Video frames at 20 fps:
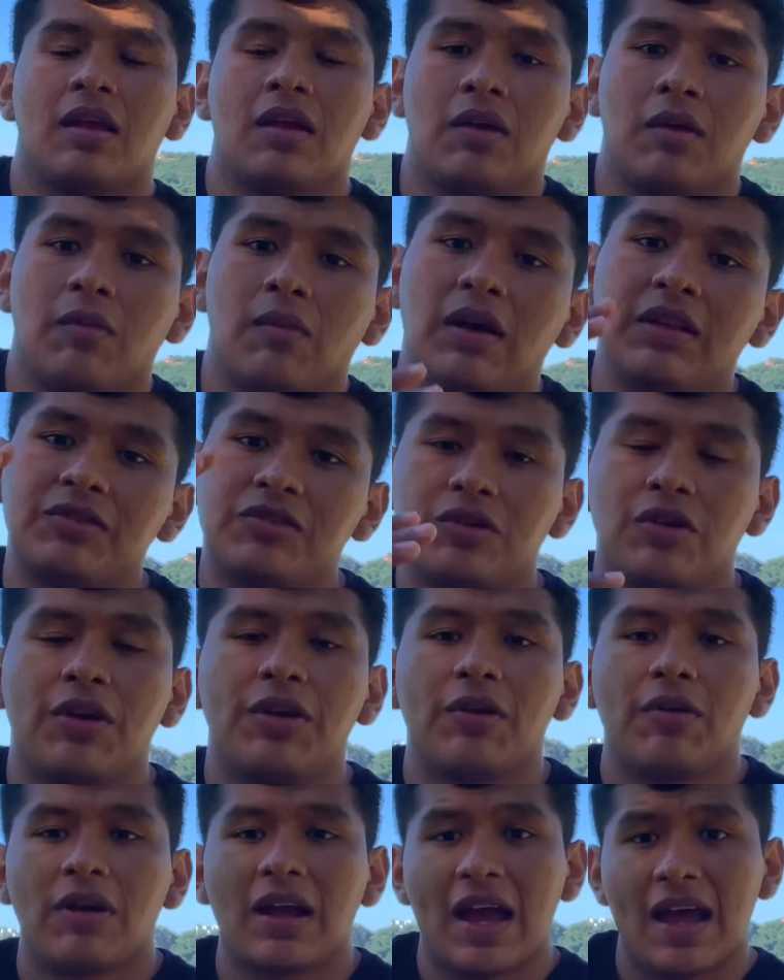What's going
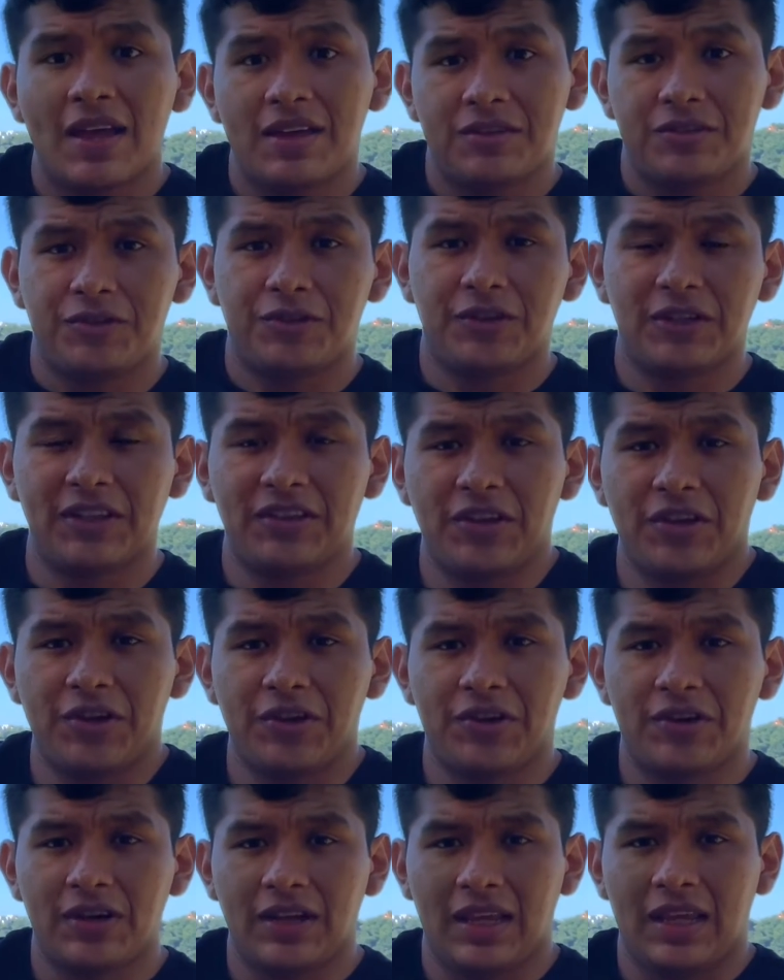on, guys? Jordan
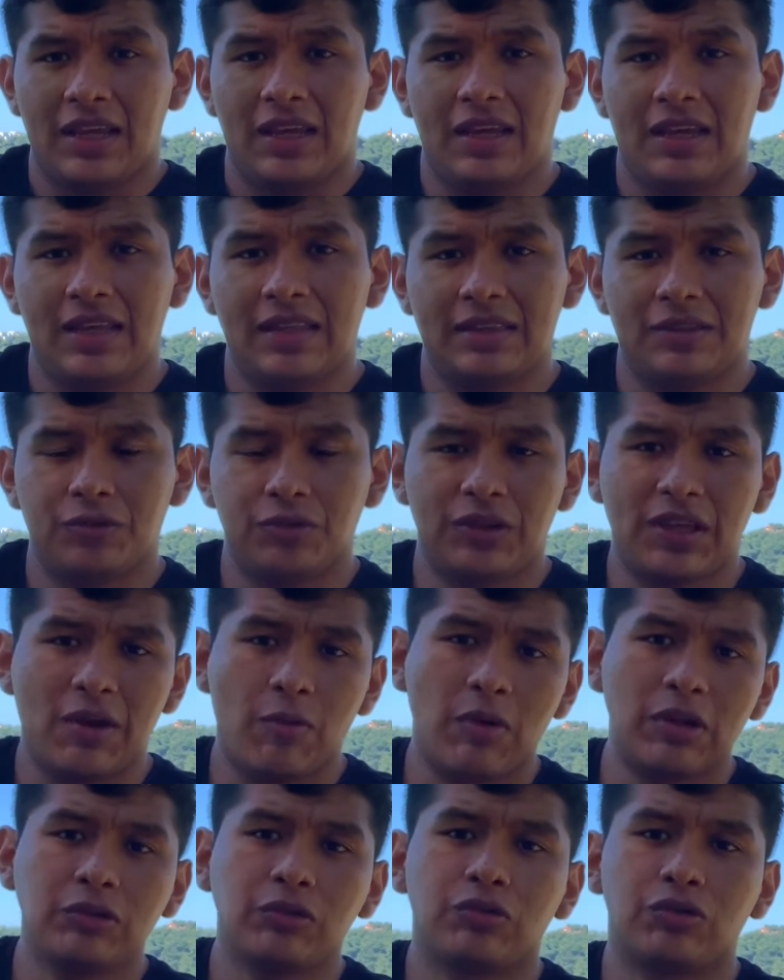here, and today I
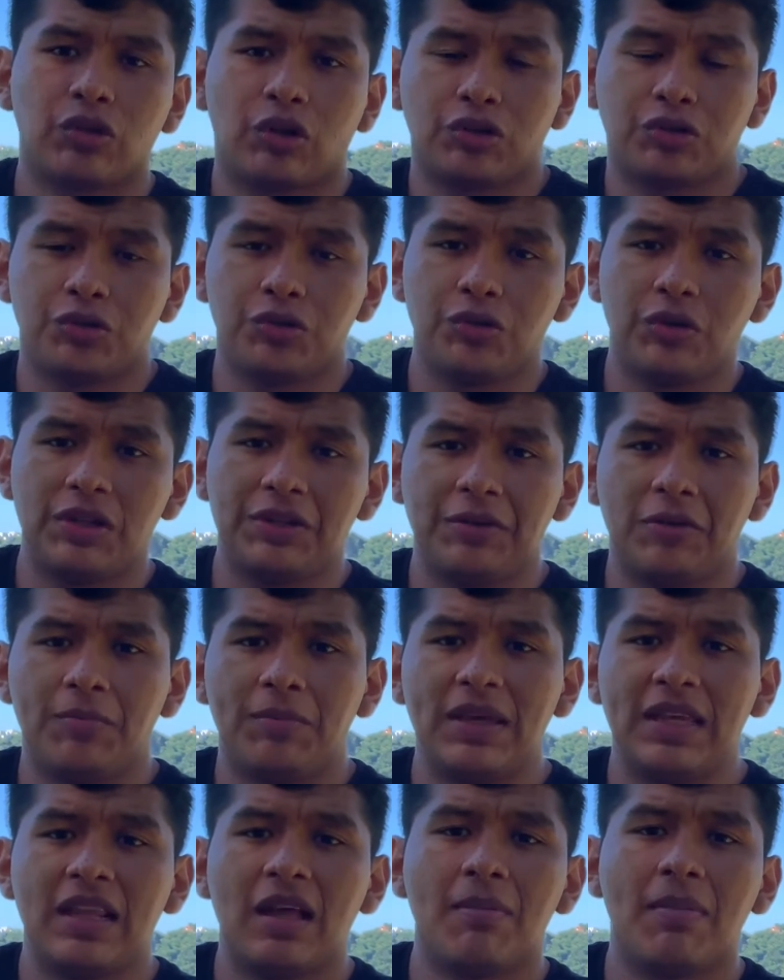want to talk to you a little
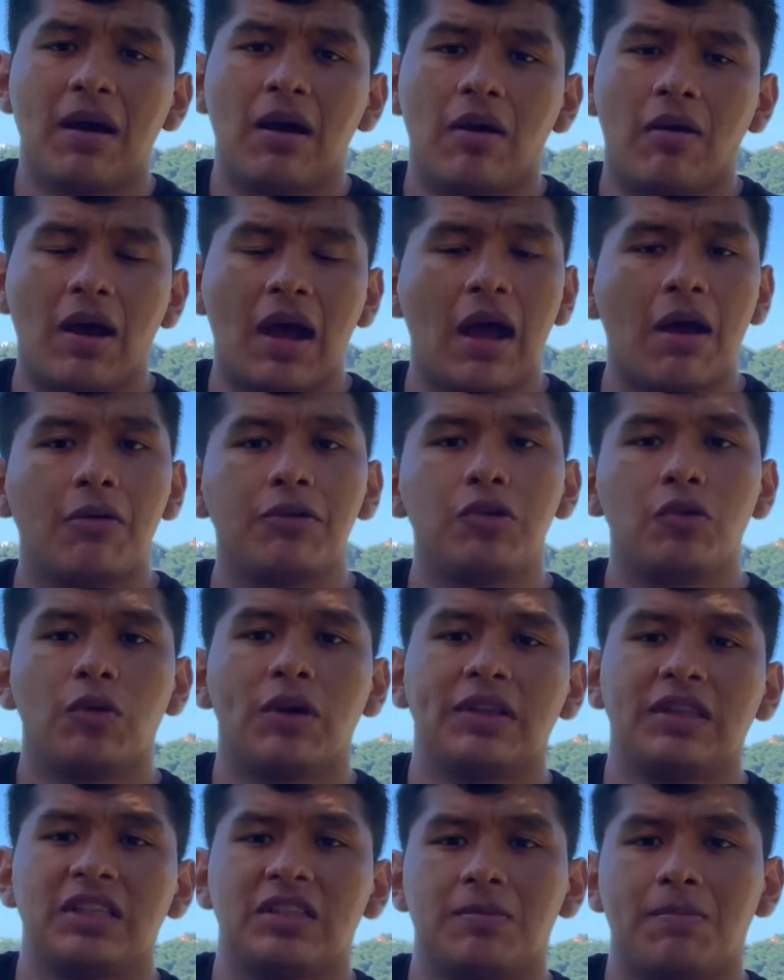bit about how you
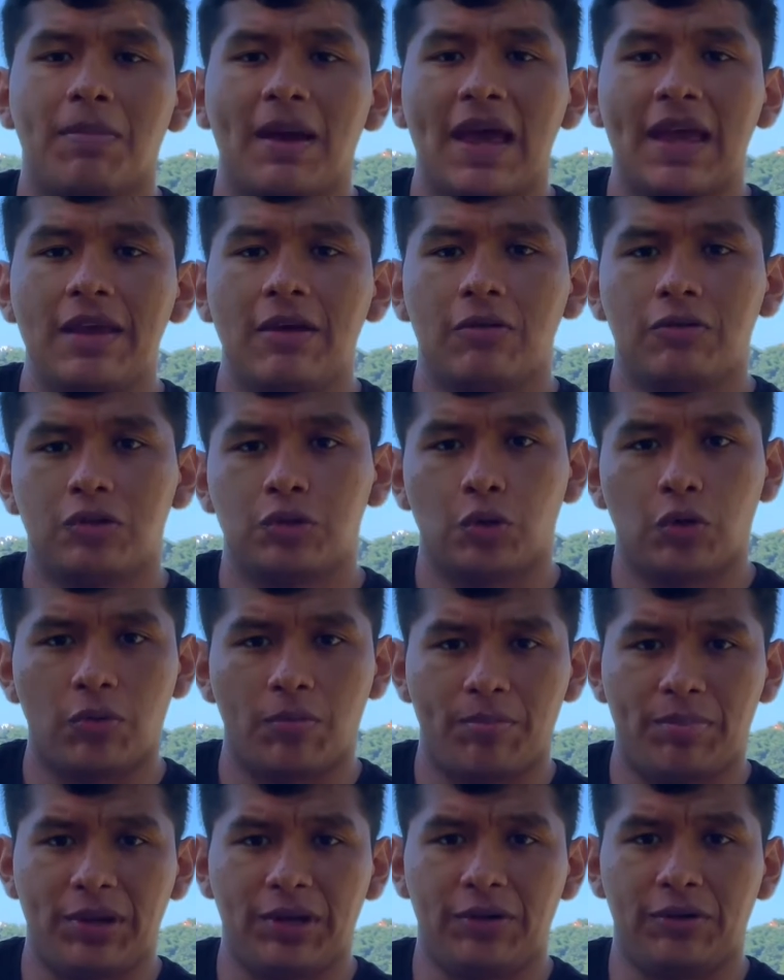can spy on your
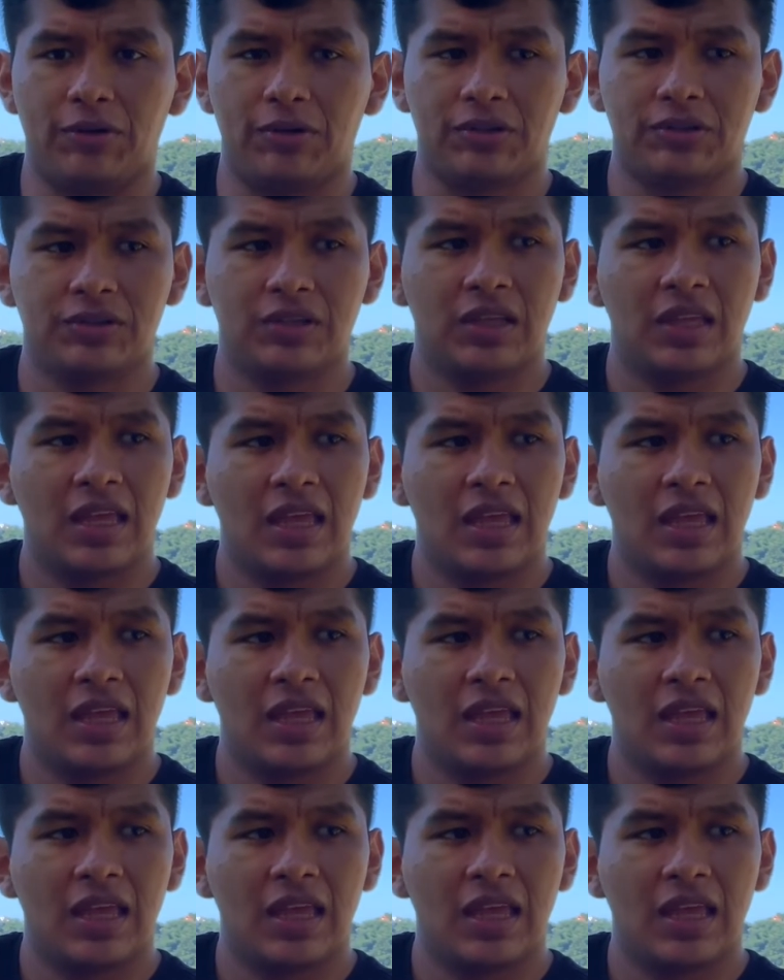competitors.